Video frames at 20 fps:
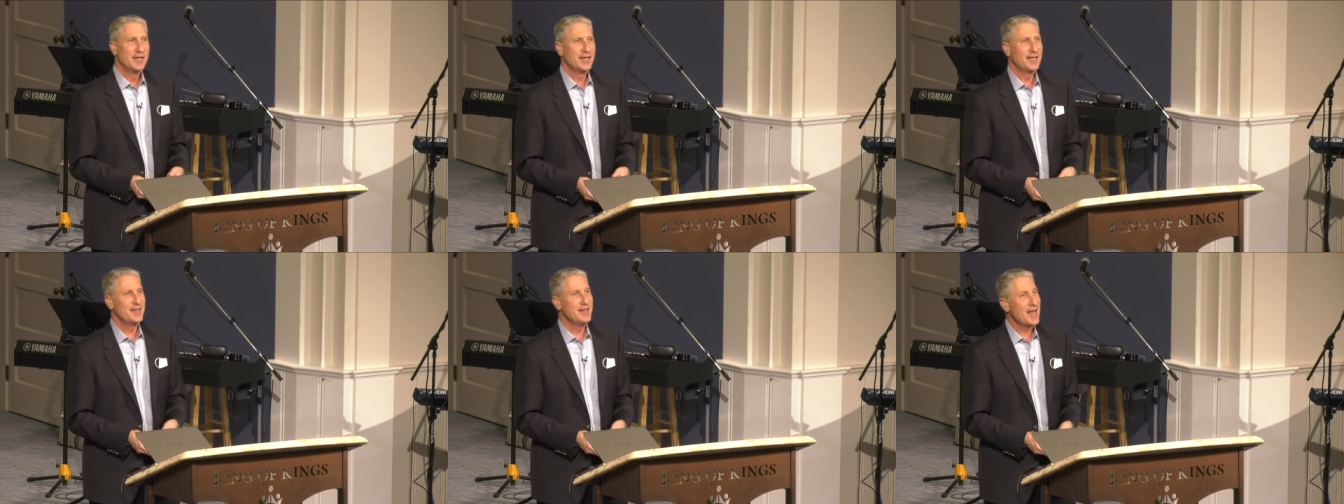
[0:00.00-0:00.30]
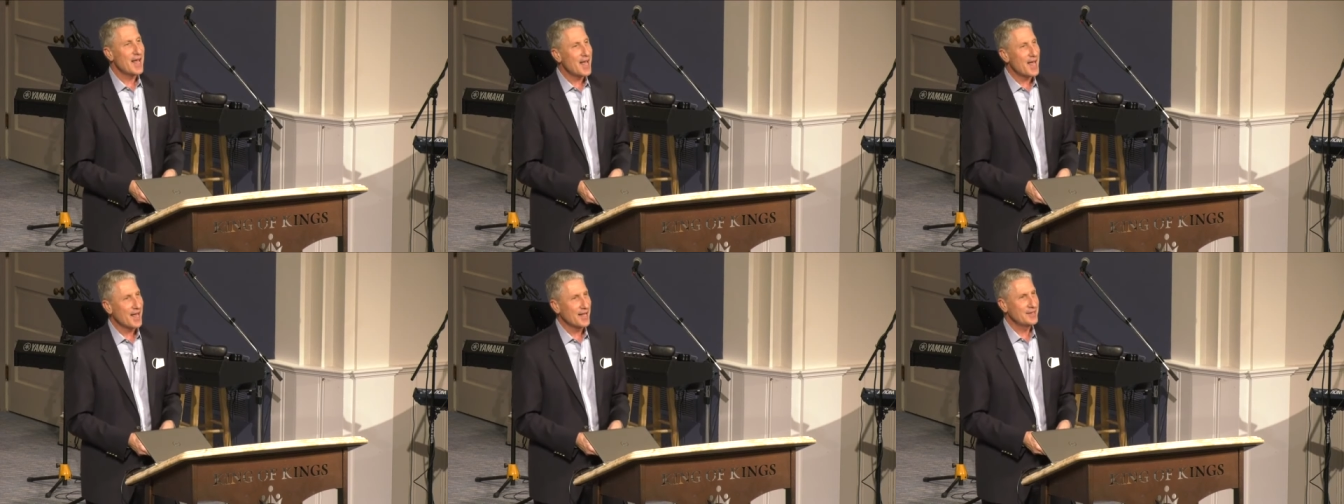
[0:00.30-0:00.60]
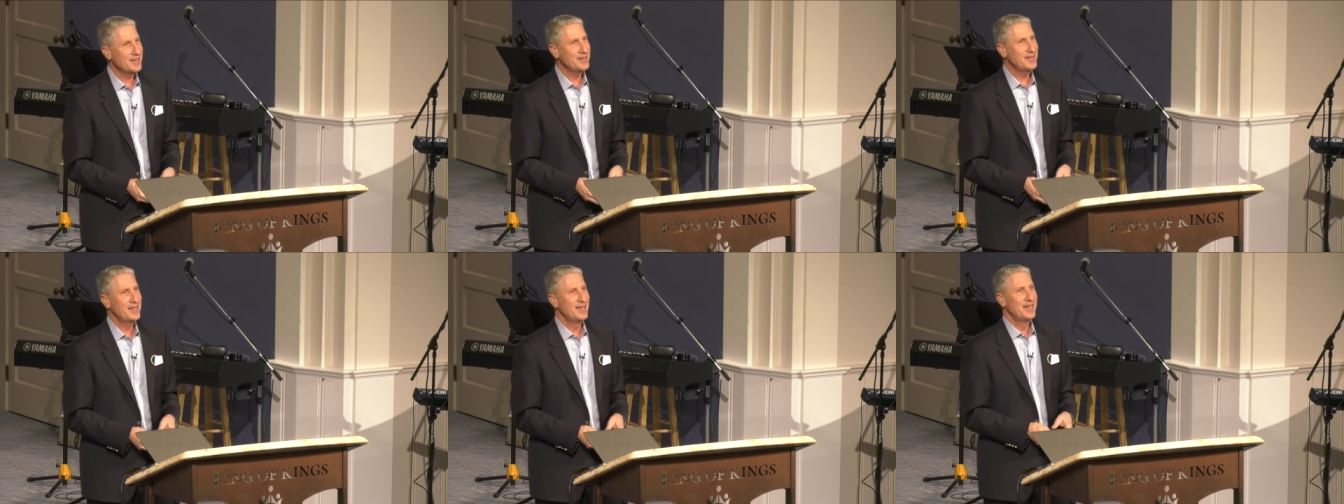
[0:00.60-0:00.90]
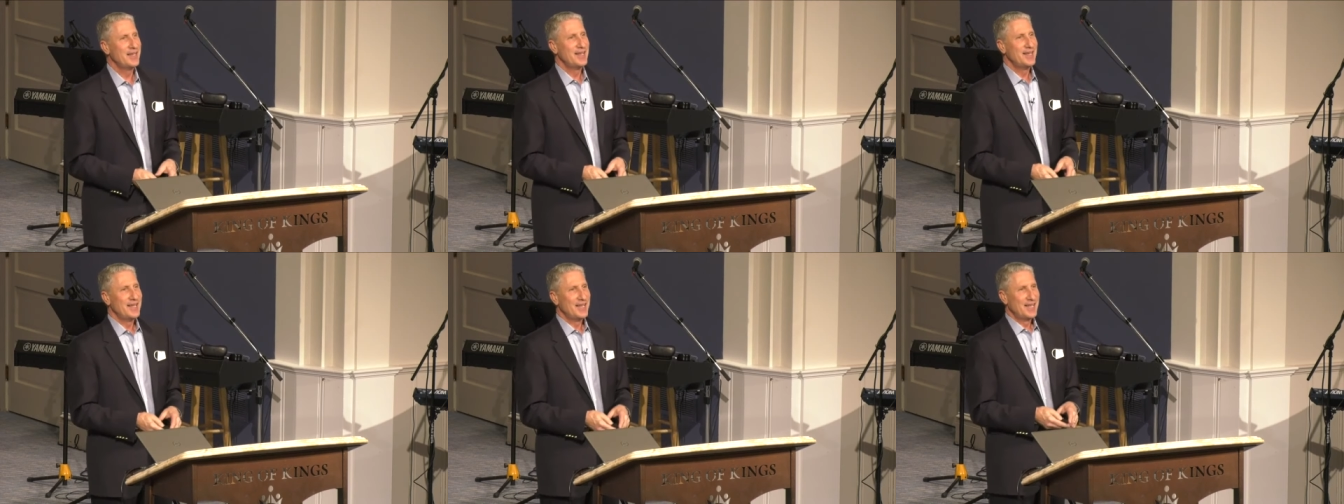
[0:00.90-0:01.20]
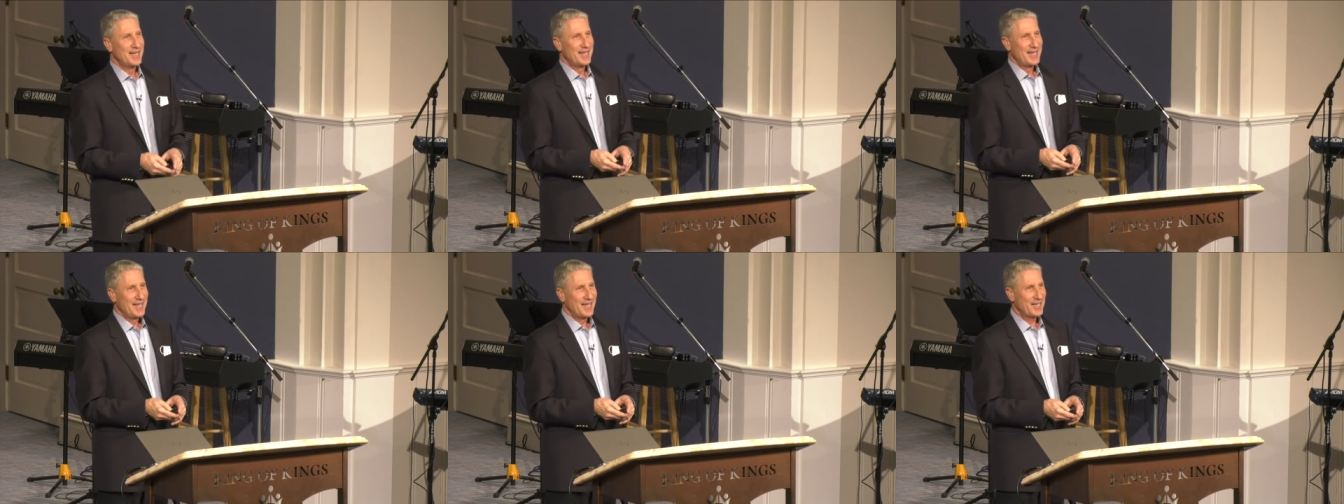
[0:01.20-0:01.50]
And then
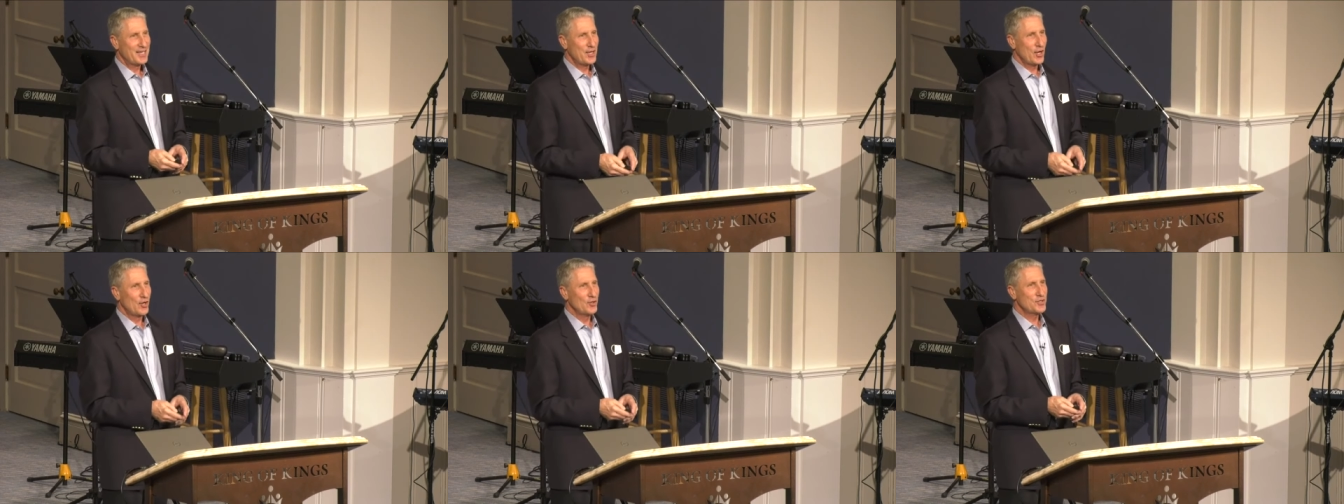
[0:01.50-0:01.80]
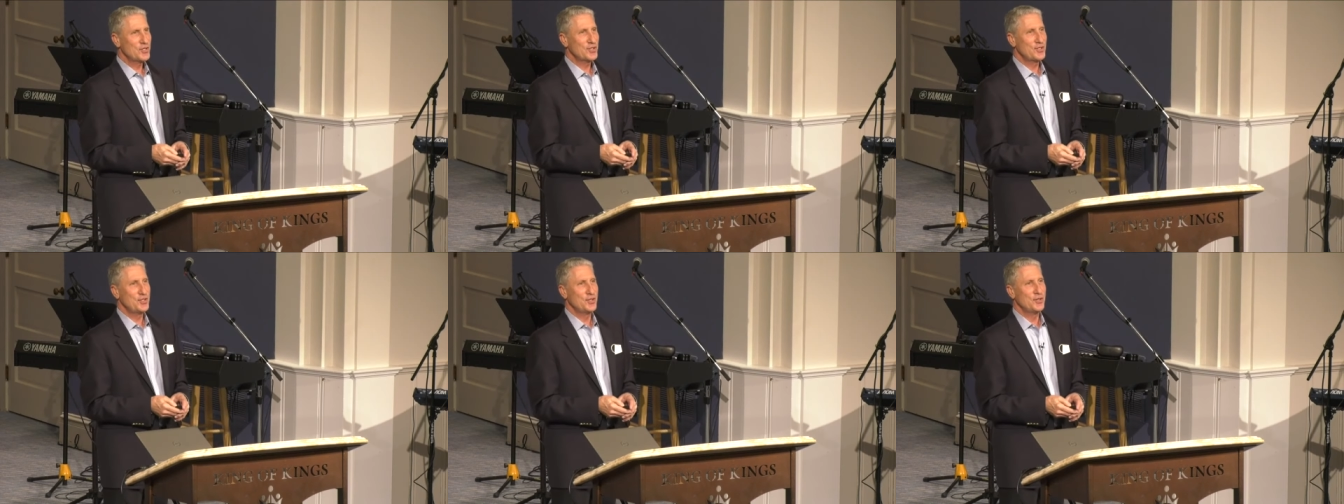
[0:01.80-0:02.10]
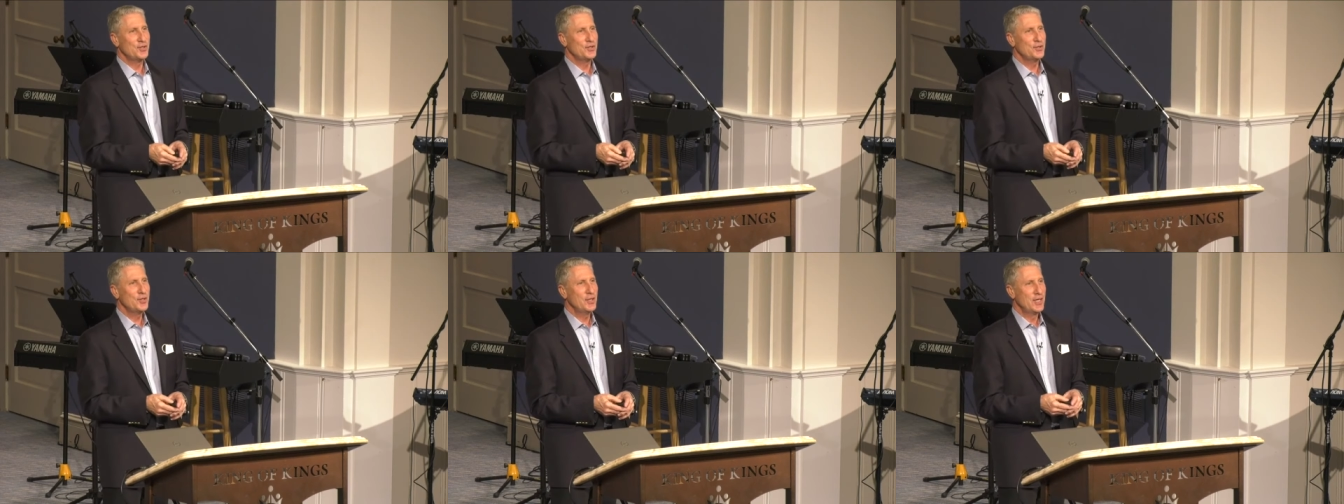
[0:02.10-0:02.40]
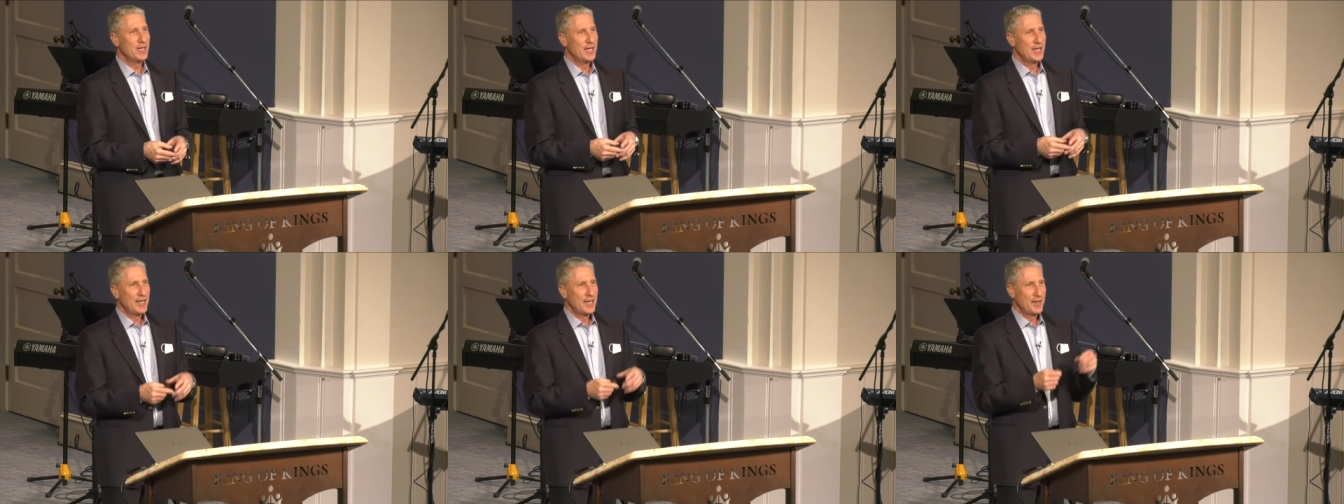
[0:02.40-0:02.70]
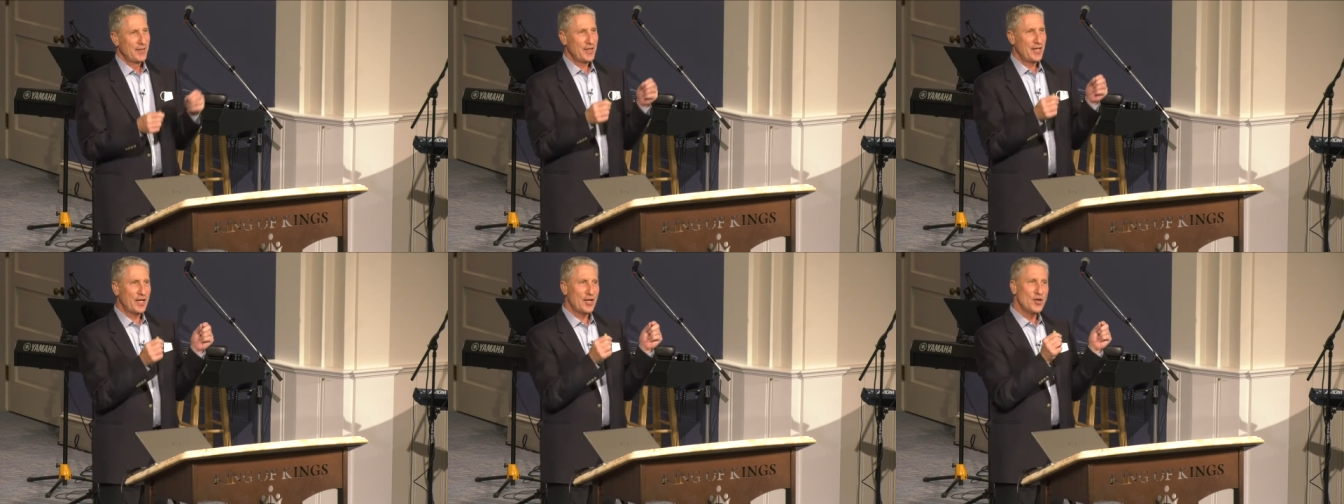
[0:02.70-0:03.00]
it goes to
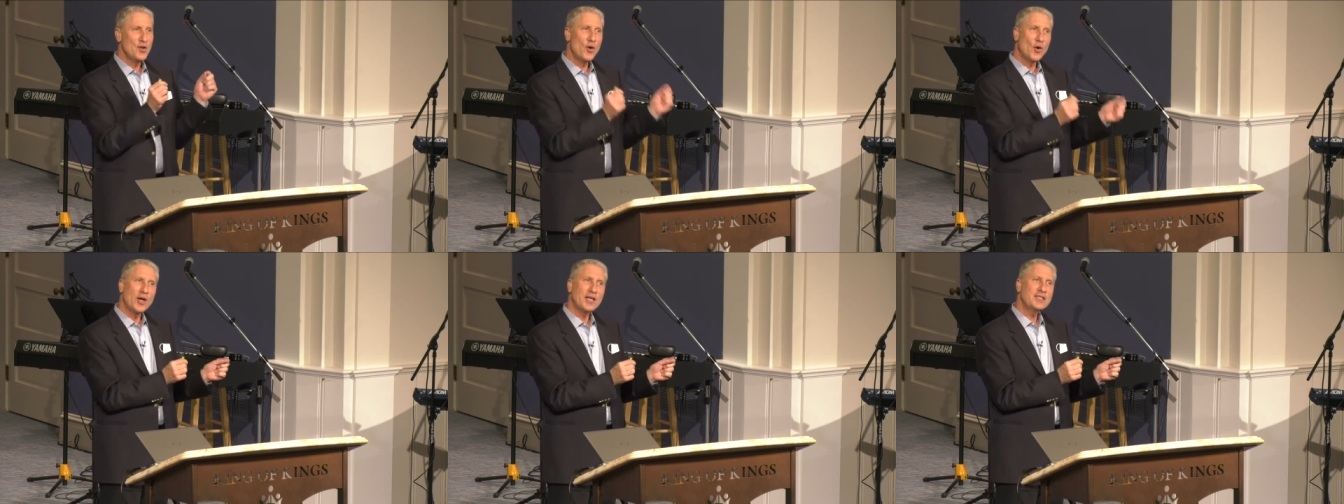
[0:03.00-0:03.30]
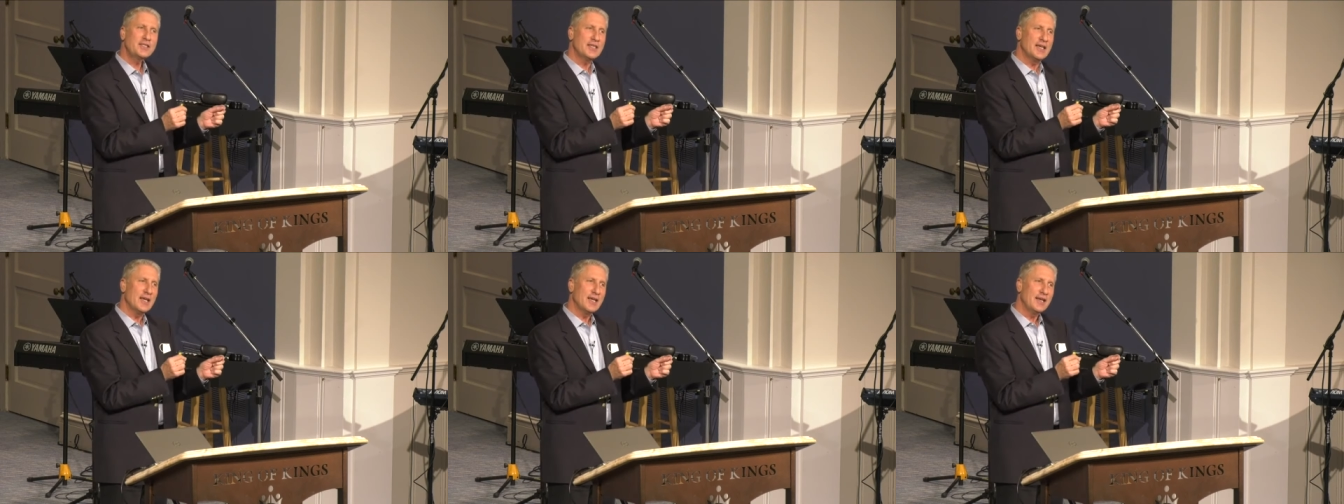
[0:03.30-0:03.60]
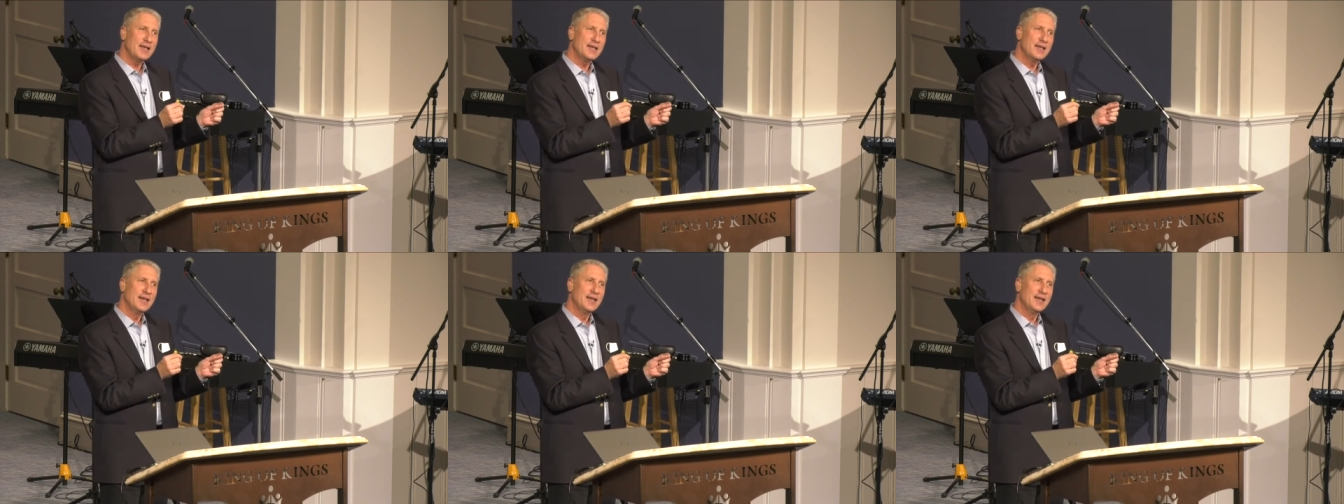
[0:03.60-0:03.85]
the anointing